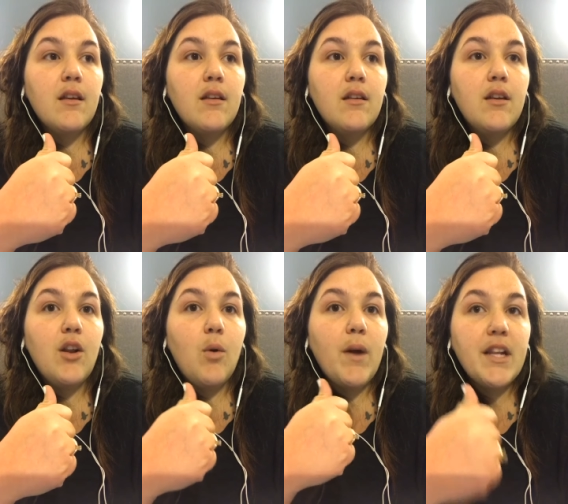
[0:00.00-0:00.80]

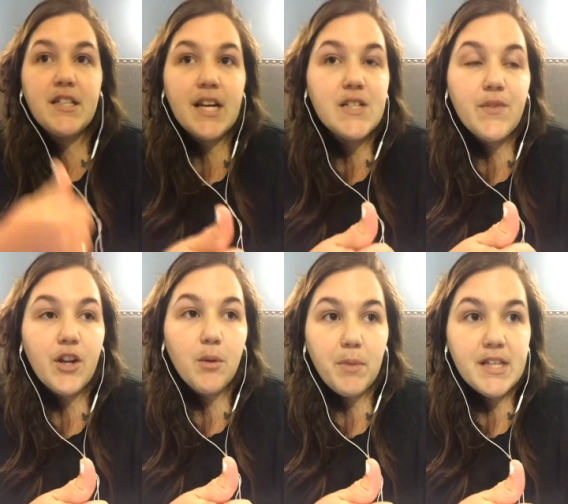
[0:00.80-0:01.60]
what it does for
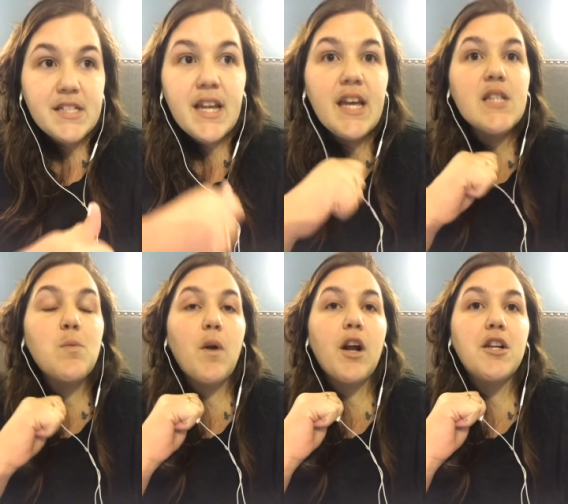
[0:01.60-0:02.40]
your business.
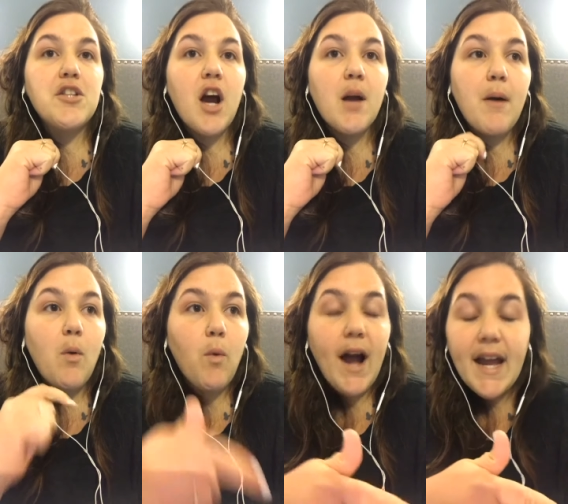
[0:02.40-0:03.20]
We're going to talk about
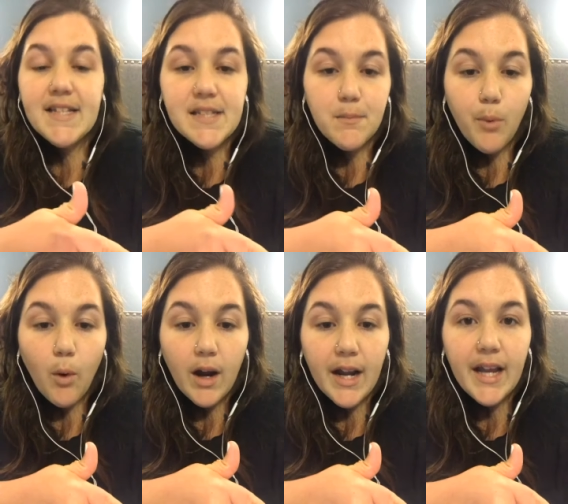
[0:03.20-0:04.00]
why it's
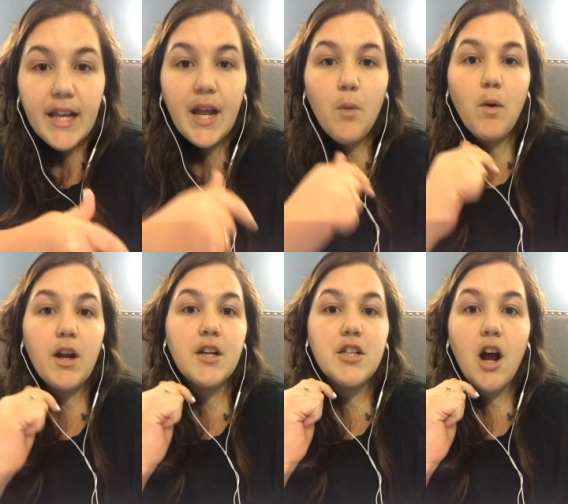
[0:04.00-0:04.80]
important, and we're
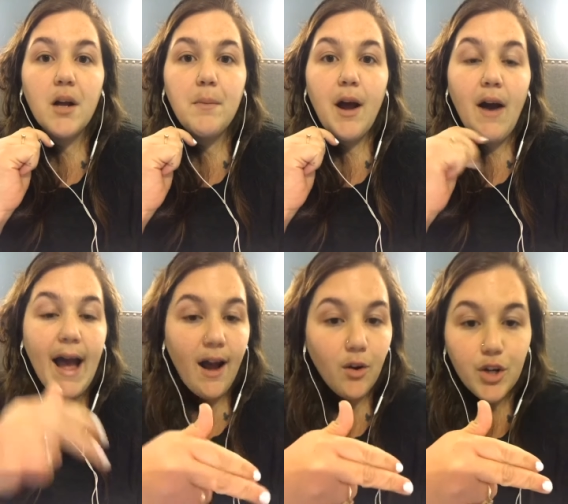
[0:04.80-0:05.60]
going to talk about
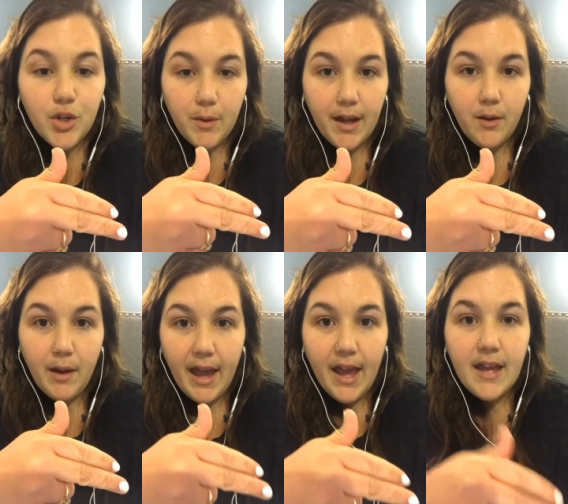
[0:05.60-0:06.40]
how to do it,
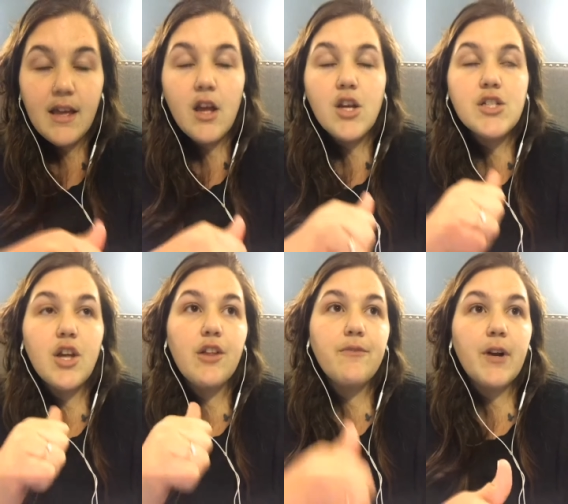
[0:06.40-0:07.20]
okay? So
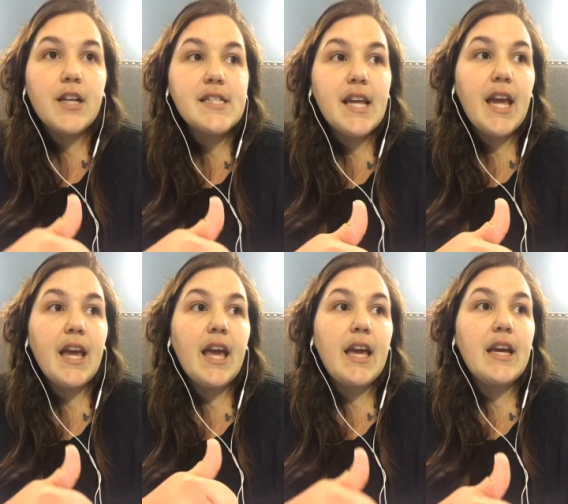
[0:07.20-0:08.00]
the first thing
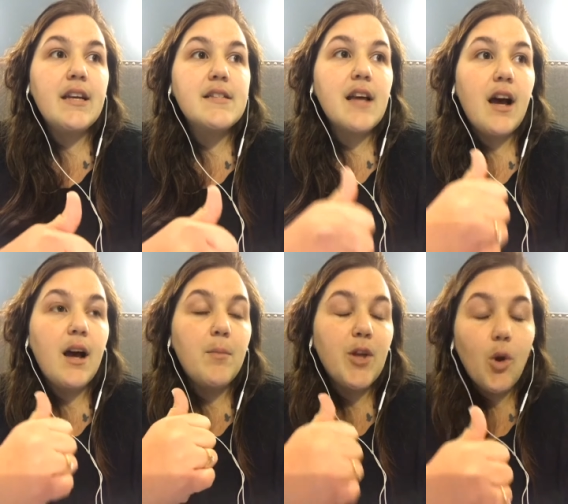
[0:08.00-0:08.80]
is,
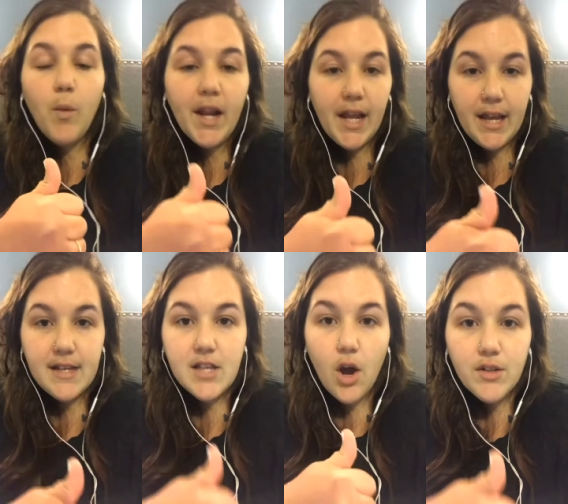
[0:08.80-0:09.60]
what it
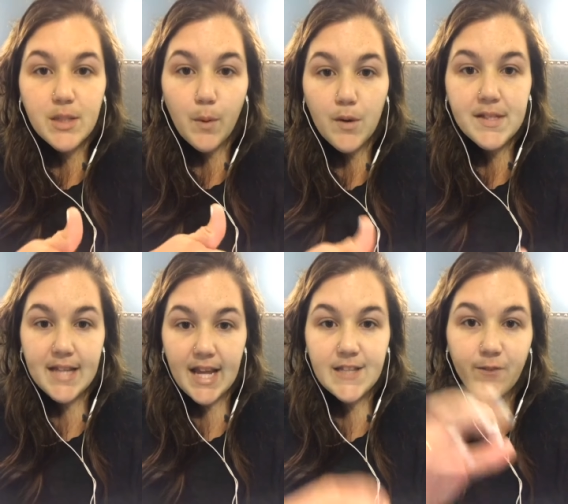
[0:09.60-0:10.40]
is. Host to Post
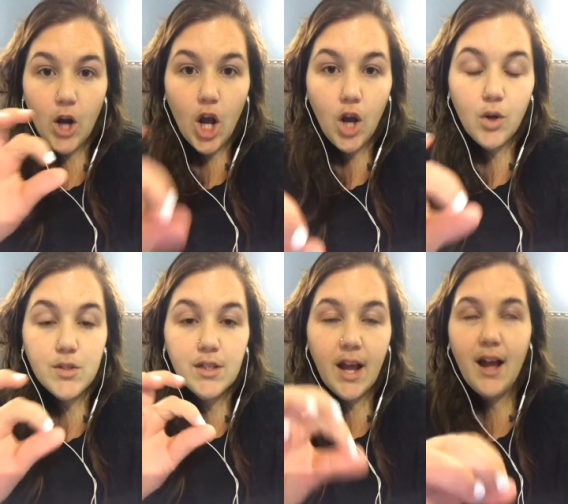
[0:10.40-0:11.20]
stands for
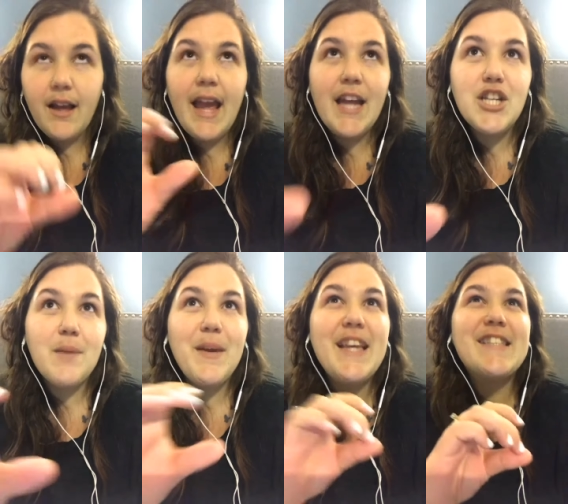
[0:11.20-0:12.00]

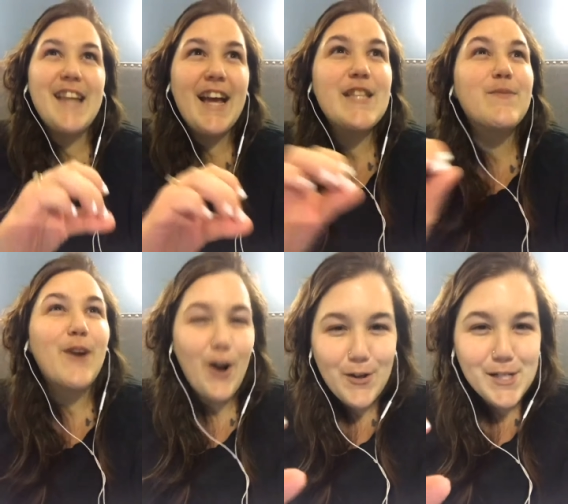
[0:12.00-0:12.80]
HAP stands for
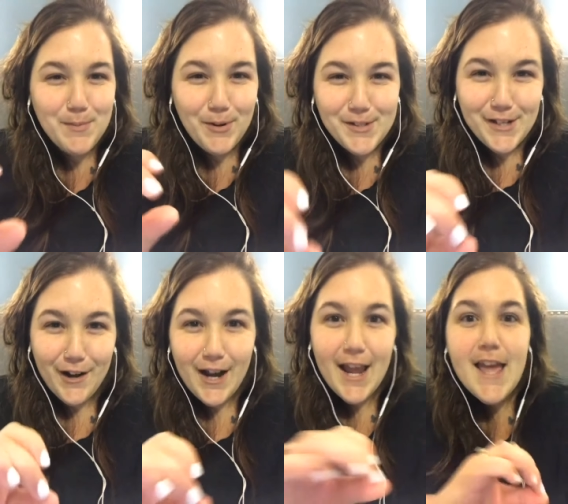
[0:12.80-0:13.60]
Host to Post, sorry.